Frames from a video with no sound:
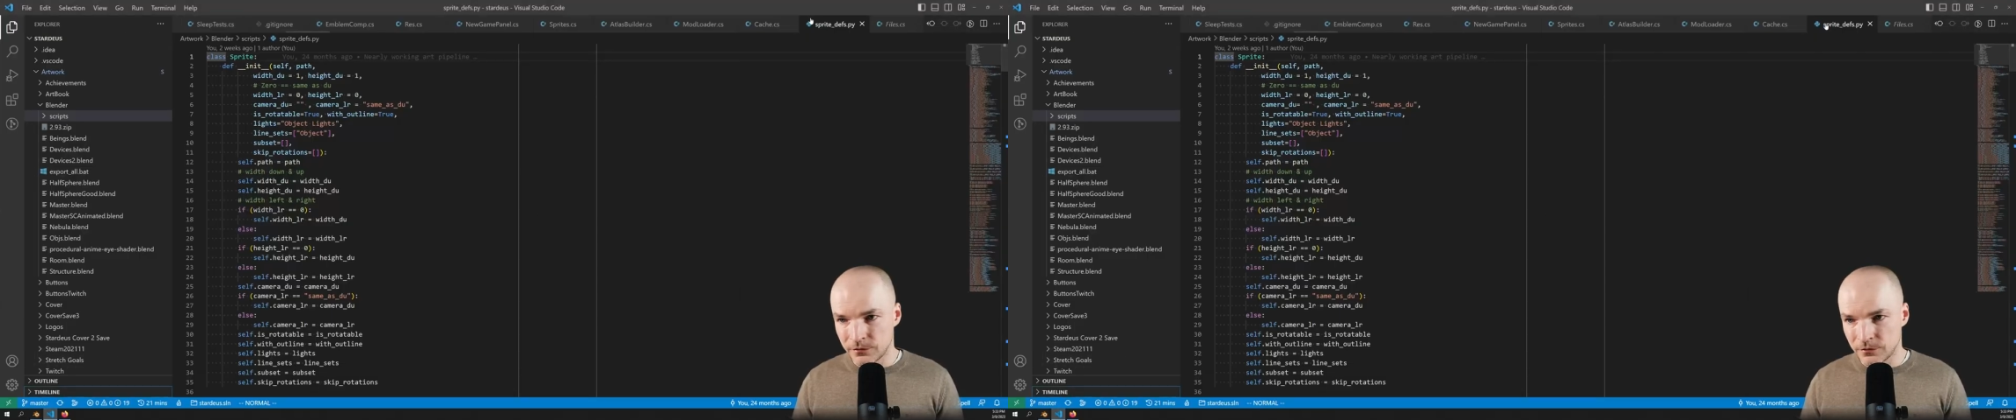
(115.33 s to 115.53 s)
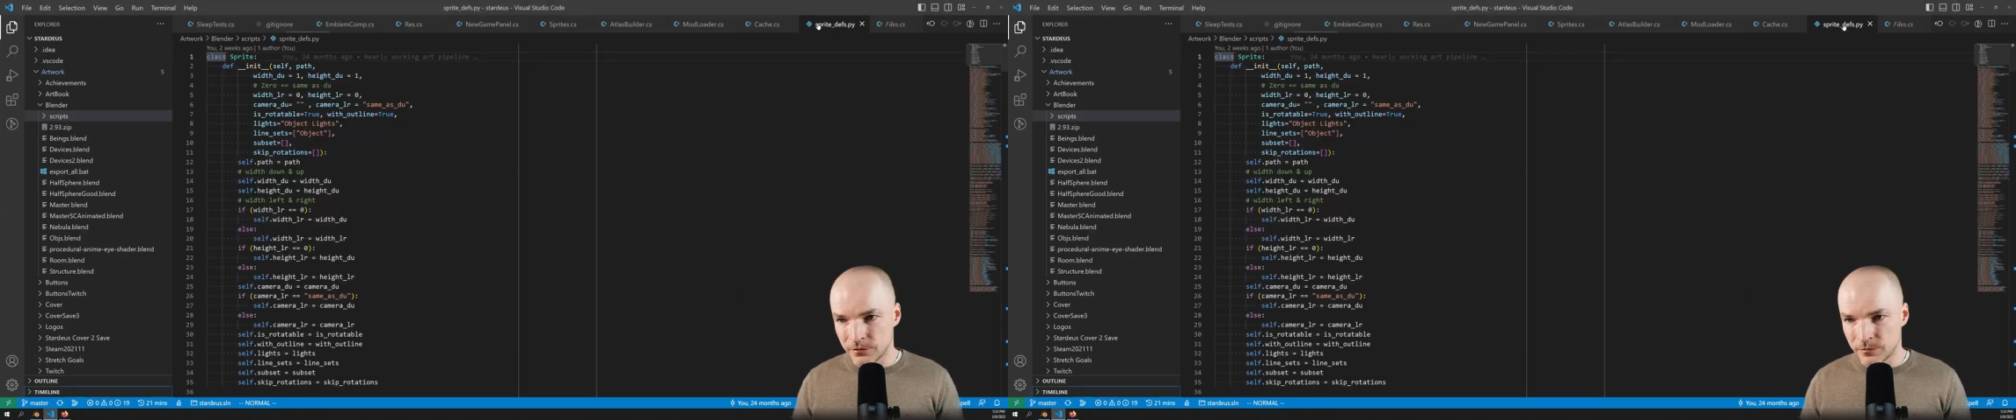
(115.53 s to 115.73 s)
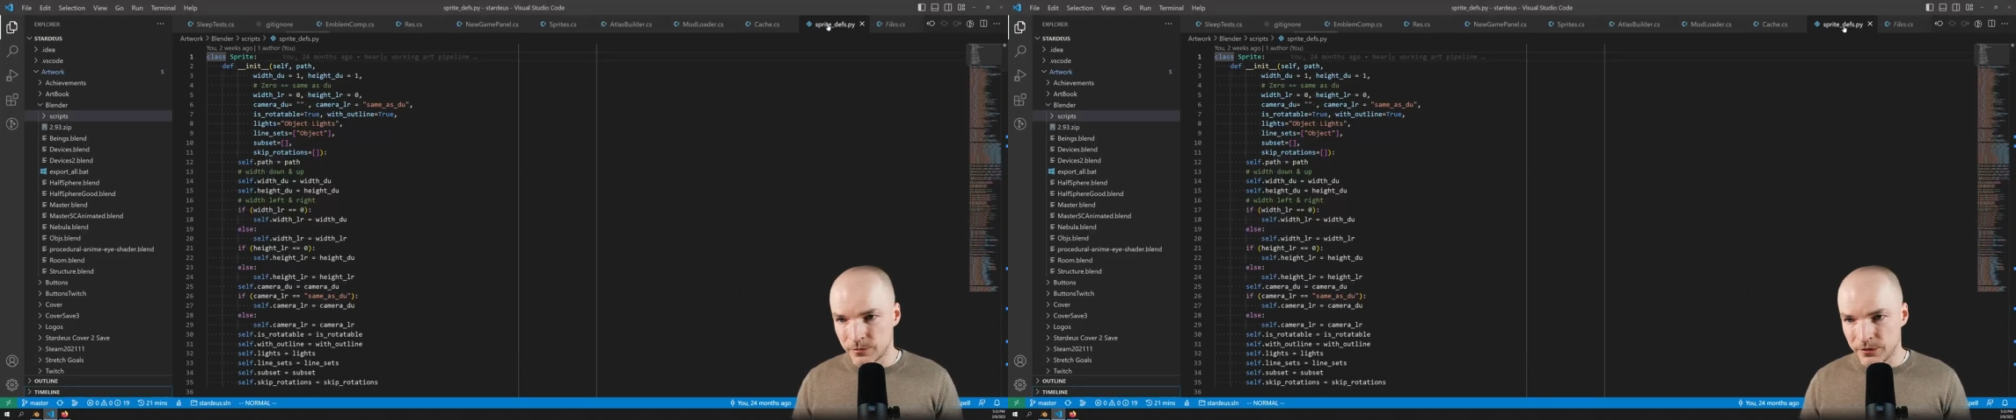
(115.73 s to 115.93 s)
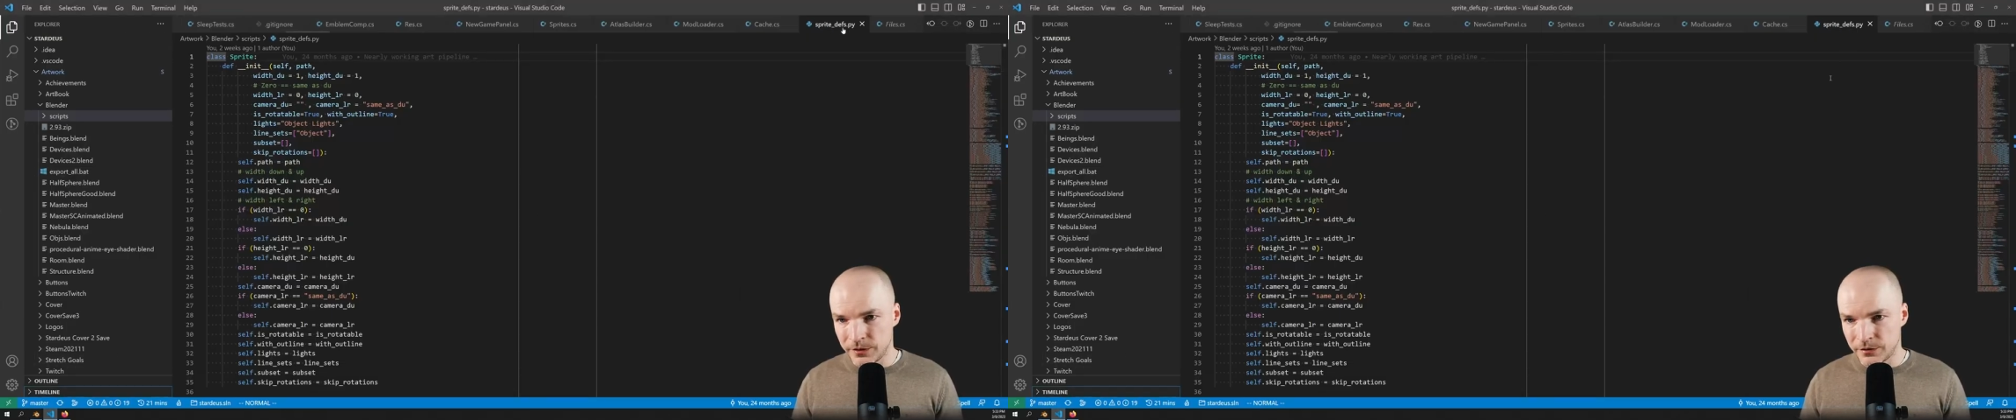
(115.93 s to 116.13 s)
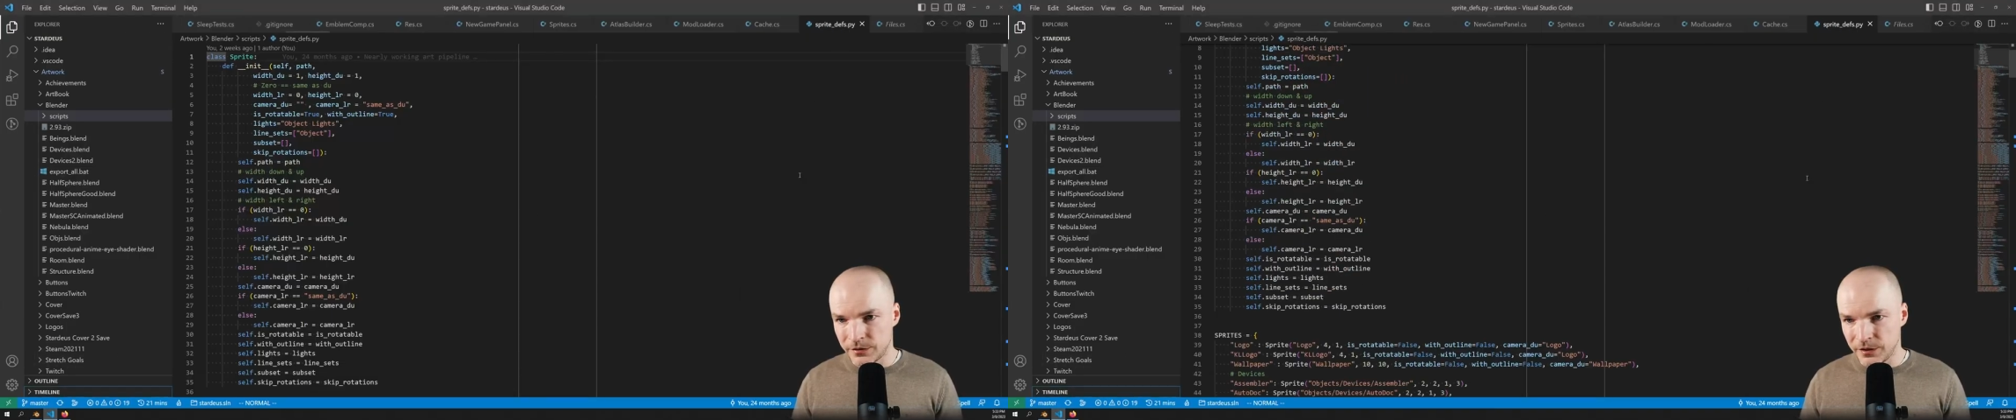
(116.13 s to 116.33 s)
called
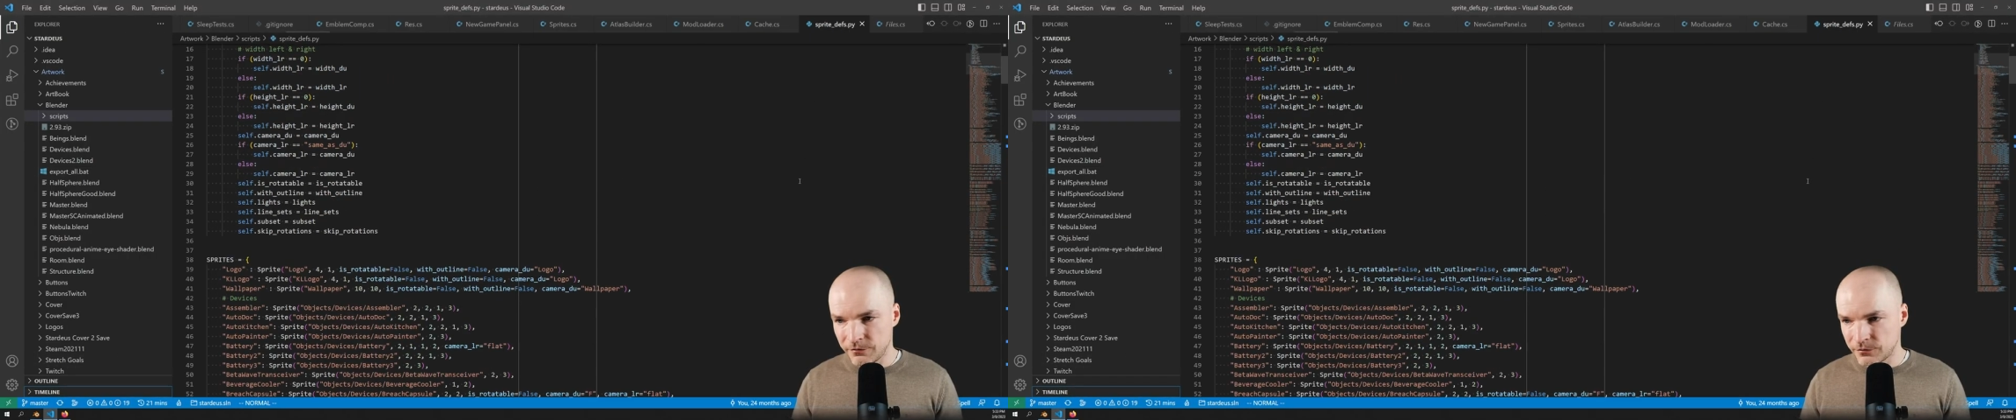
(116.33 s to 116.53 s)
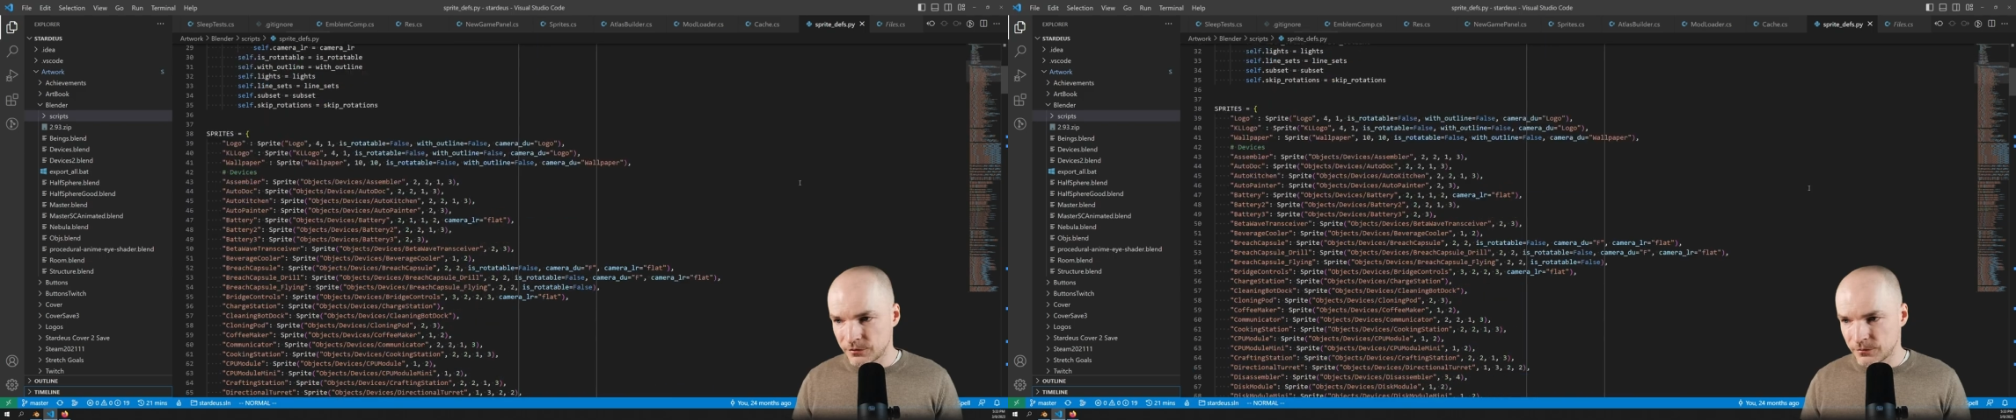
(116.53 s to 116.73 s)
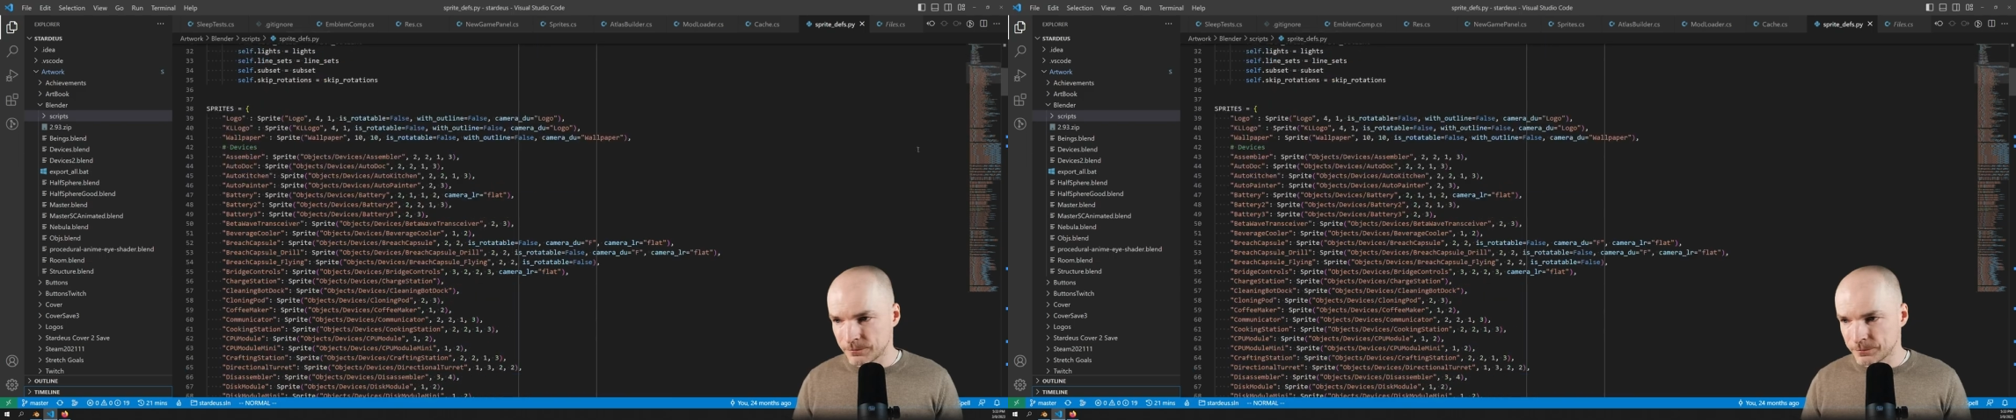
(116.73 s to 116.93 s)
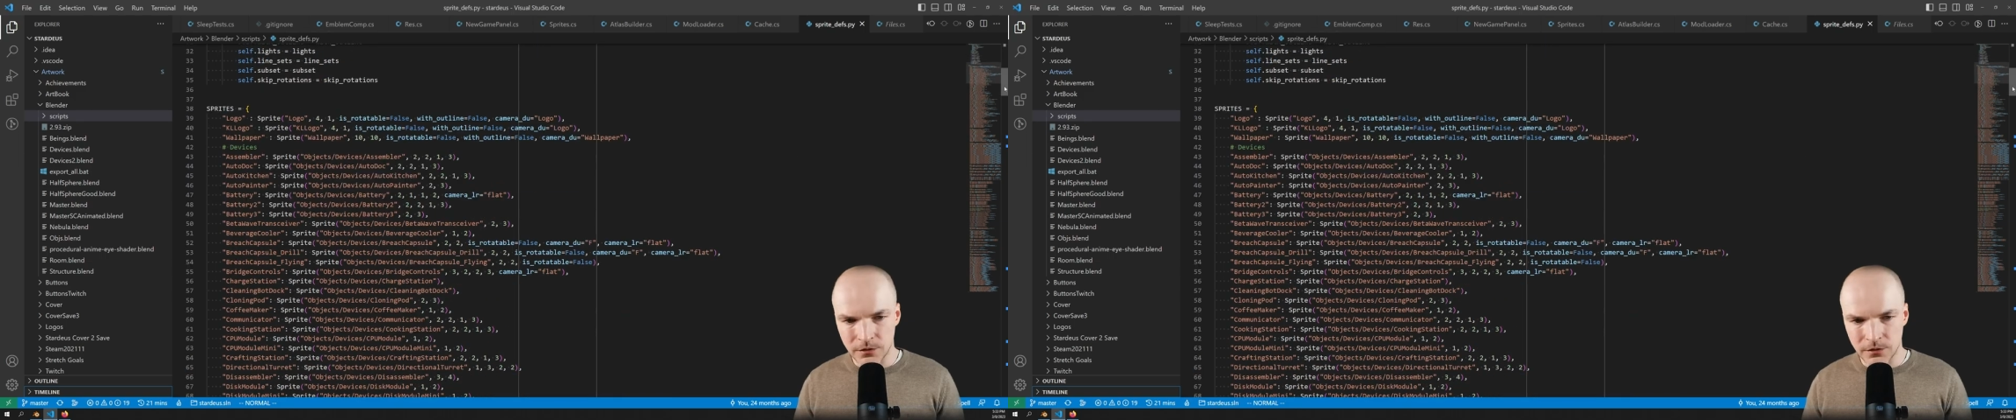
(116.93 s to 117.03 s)
sprite defs.